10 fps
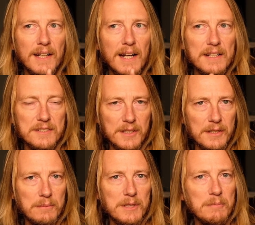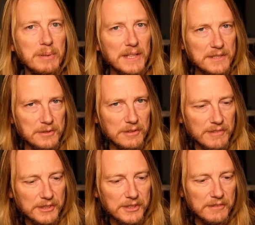I started with the Play Store
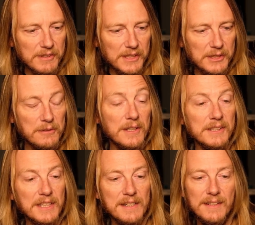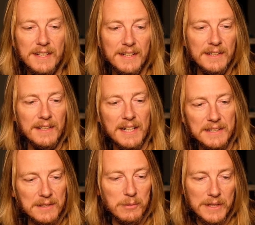version of RetroArch, and then I
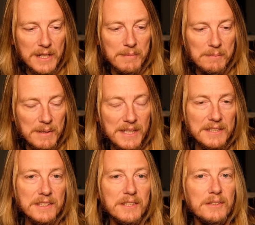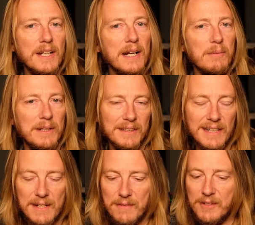did what I'd been meaning to do, and I went and
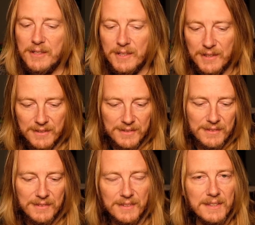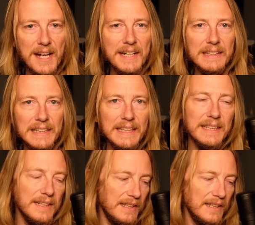got the nightly